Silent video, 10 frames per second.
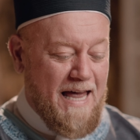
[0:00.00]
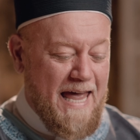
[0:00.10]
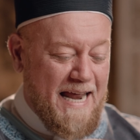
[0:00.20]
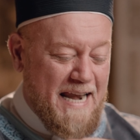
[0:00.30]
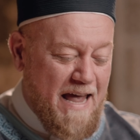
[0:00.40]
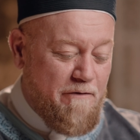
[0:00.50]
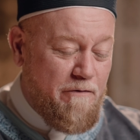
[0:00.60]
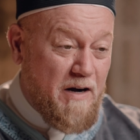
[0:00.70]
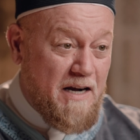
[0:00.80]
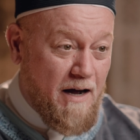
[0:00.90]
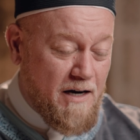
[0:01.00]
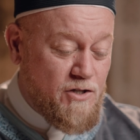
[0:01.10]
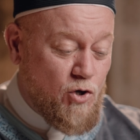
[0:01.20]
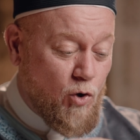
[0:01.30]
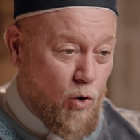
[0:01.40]
And every
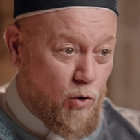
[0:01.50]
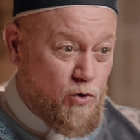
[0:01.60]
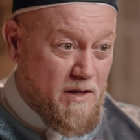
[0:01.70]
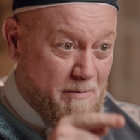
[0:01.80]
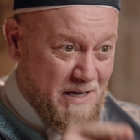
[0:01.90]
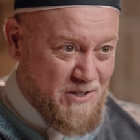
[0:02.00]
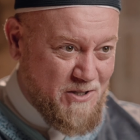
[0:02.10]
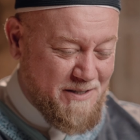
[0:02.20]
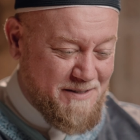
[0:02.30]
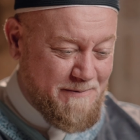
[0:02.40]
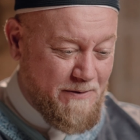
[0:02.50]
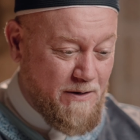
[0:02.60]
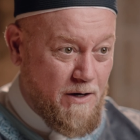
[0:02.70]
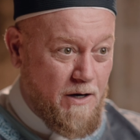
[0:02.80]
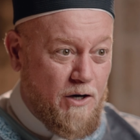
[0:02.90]
night you go to the masjid
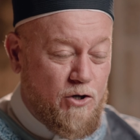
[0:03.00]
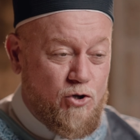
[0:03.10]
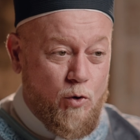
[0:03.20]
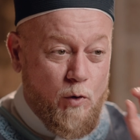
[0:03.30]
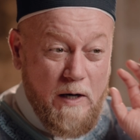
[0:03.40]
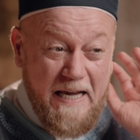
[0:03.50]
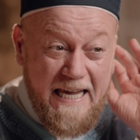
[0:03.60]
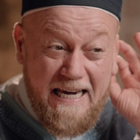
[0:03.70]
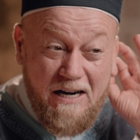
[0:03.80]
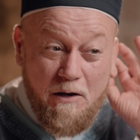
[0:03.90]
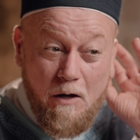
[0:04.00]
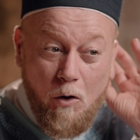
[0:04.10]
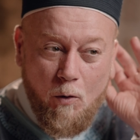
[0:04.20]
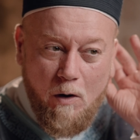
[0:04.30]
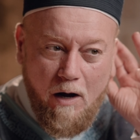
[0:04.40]
to hear the
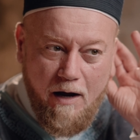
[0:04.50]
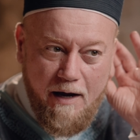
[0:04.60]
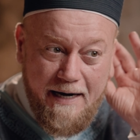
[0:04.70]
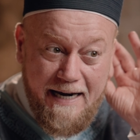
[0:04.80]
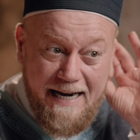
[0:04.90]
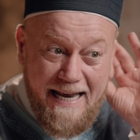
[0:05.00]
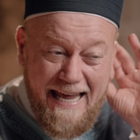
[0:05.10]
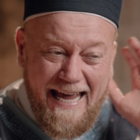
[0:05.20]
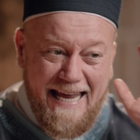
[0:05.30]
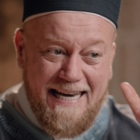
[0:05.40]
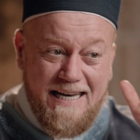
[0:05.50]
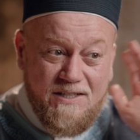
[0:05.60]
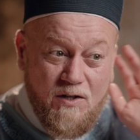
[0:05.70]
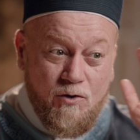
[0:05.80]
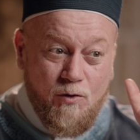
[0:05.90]
Qur'an and
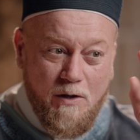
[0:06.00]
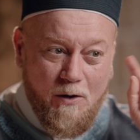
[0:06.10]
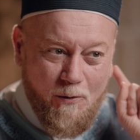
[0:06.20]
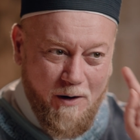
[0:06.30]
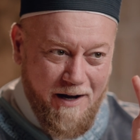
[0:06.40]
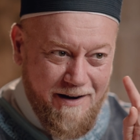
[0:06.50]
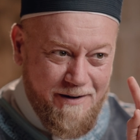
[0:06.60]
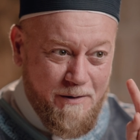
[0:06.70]
listen to the Qur'an